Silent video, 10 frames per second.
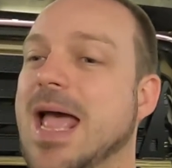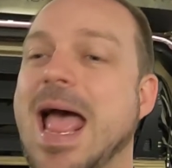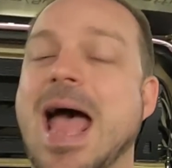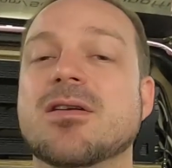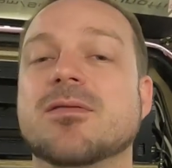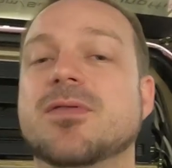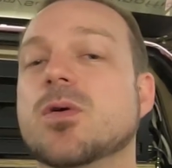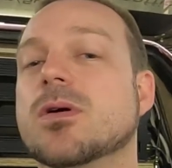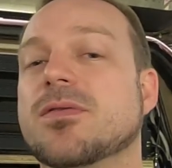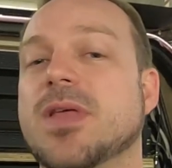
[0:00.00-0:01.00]
Adding a
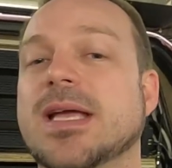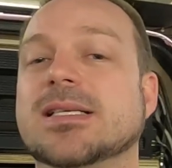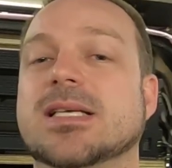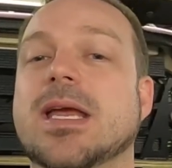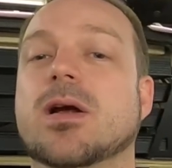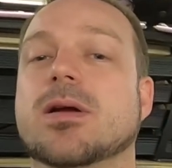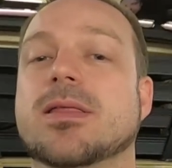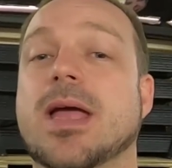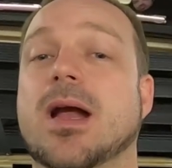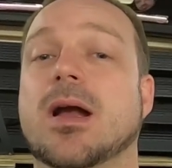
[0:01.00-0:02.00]
few little things here
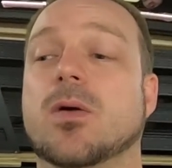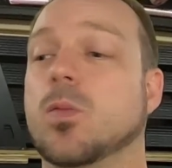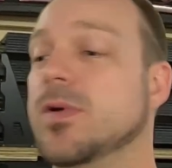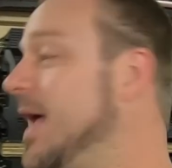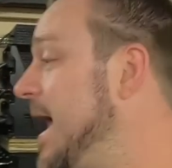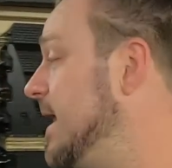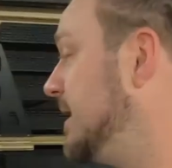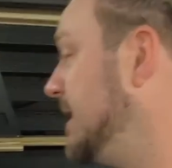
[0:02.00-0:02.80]
and there. We've got